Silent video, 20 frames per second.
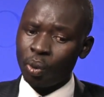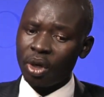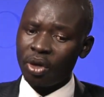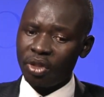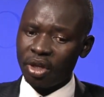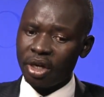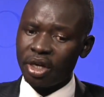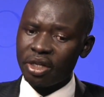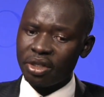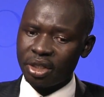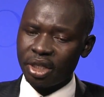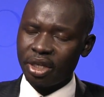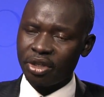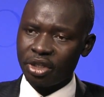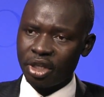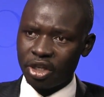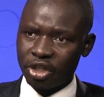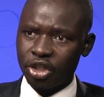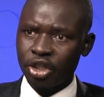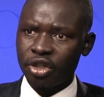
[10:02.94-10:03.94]
Well, there is
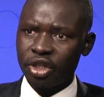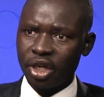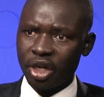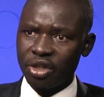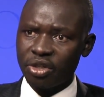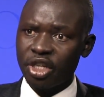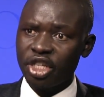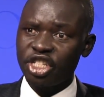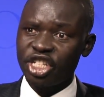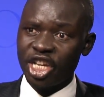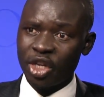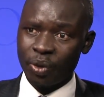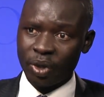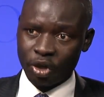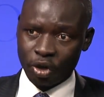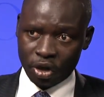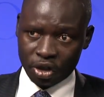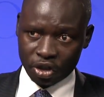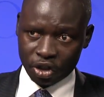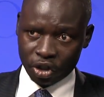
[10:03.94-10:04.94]
a
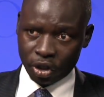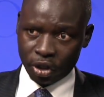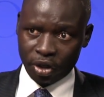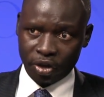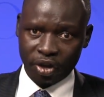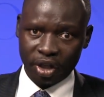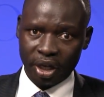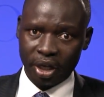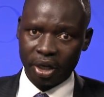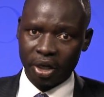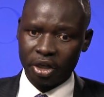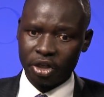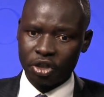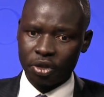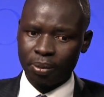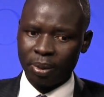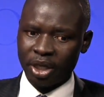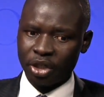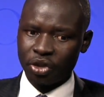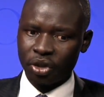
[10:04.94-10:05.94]
genuine concern there,
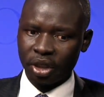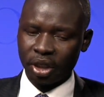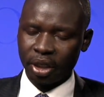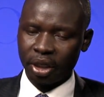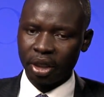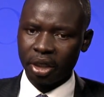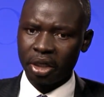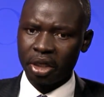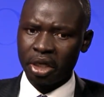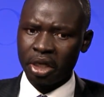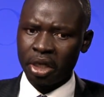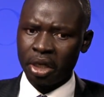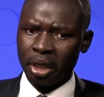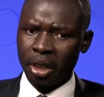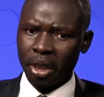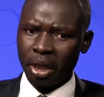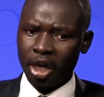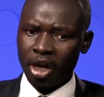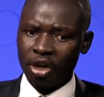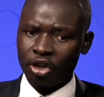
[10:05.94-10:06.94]
especially
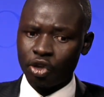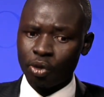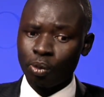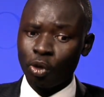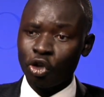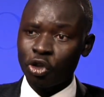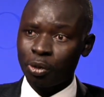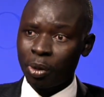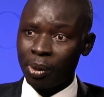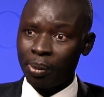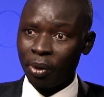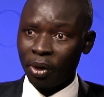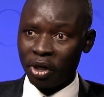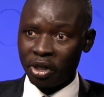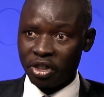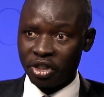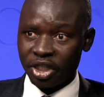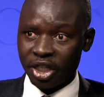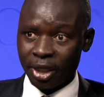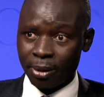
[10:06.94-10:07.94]
To most
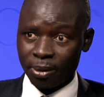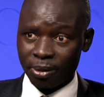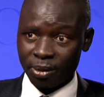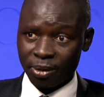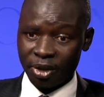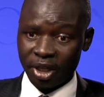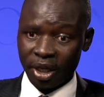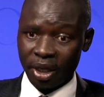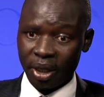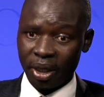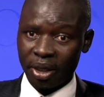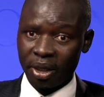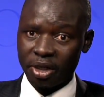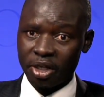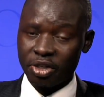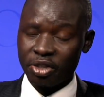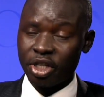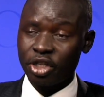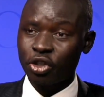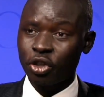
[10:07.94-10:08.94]
people, it seemed
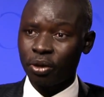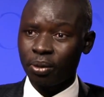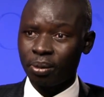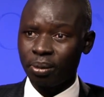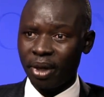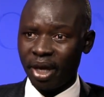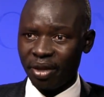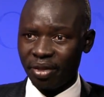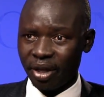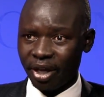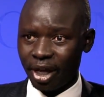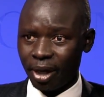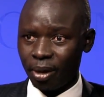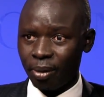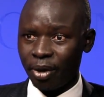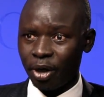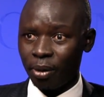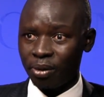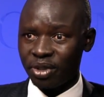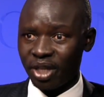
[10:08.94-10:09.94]
the decision by the
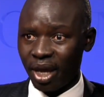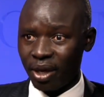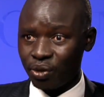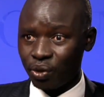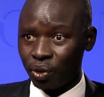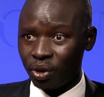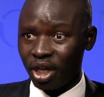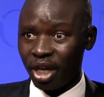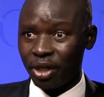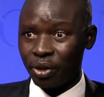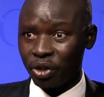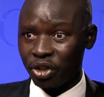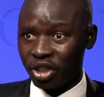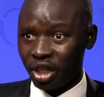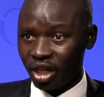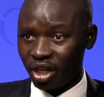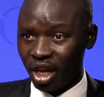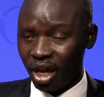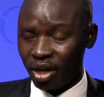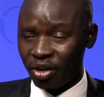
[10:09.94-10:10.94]
government of South Sudan to
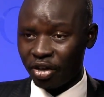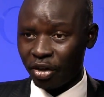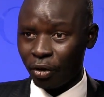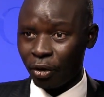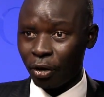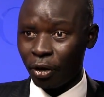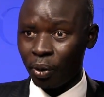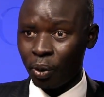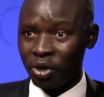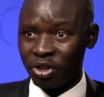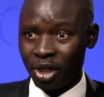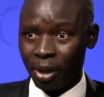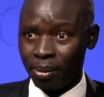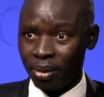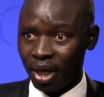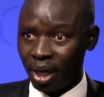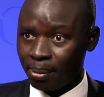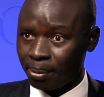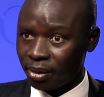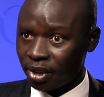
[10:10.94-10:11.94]
shut down the oil was
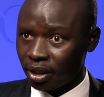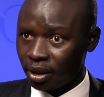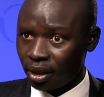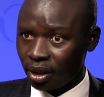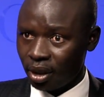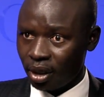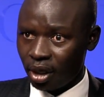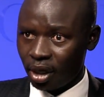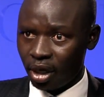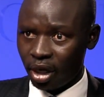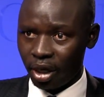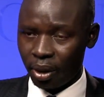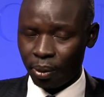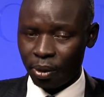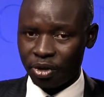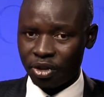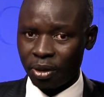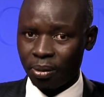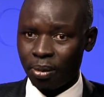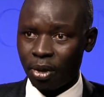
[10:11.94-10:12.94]
abrupt
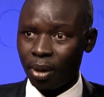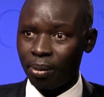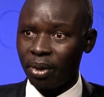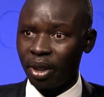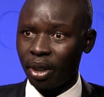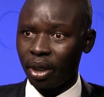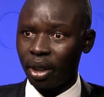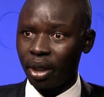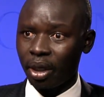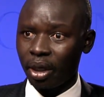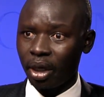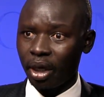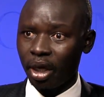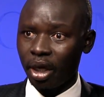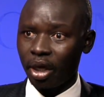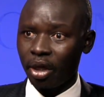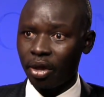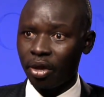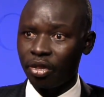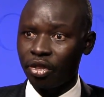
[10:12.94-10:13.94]
and wasn't probably
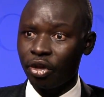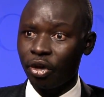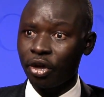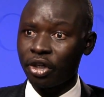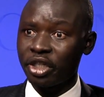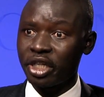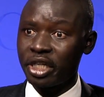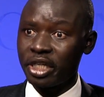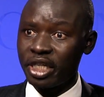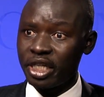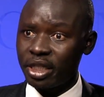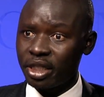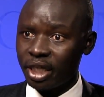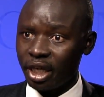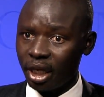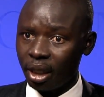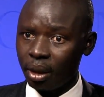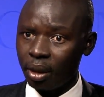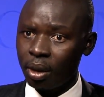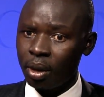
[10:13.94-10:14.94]
thought in
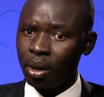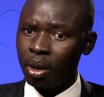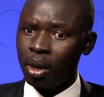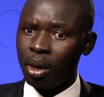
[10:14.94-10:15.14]
detail.